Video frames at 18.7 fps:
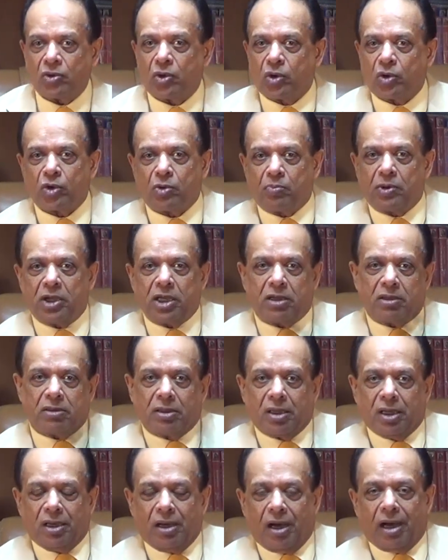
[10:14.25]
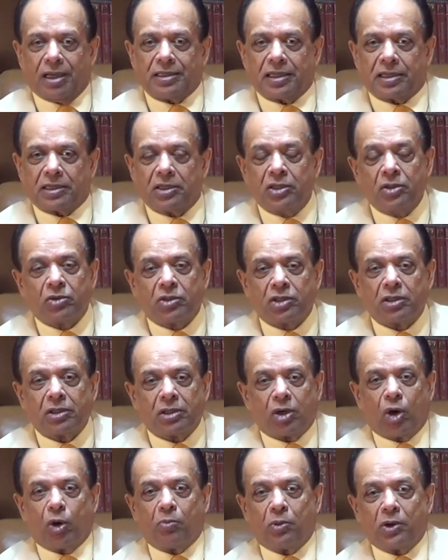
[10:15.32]
You could be Isaac
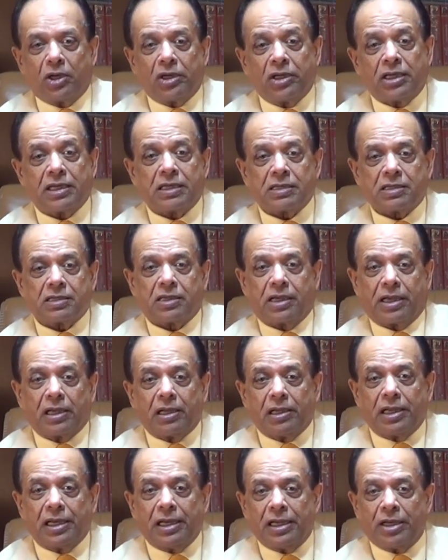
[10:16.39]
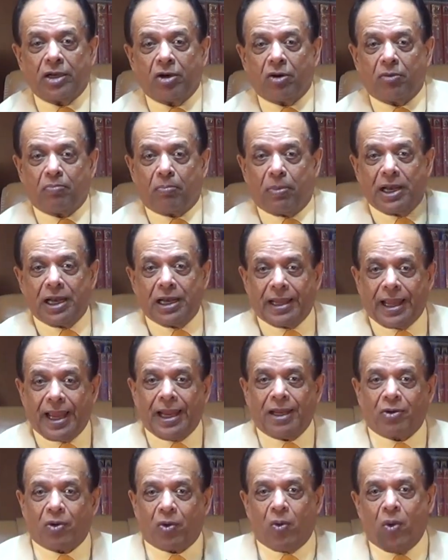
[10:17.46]
Newton, Copernicus, Galileo, Bill
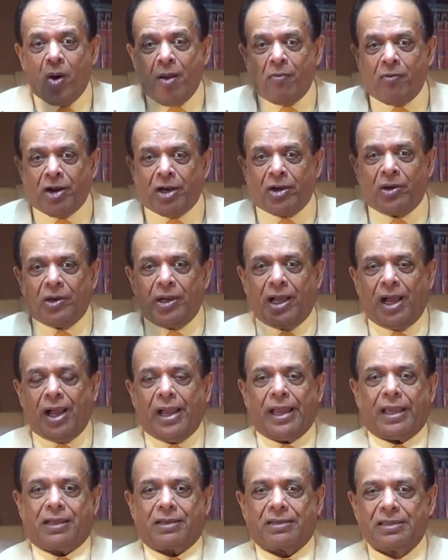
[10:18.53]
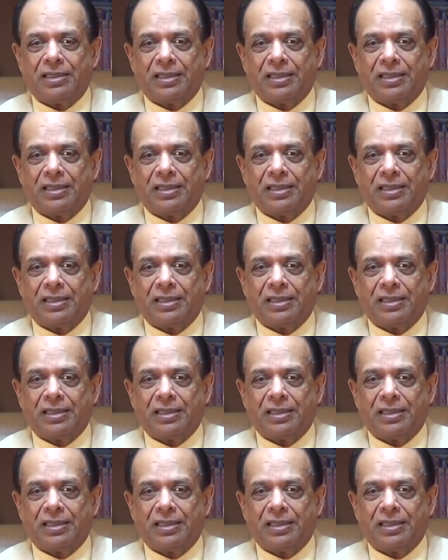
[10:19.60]
Gates, whoever you like.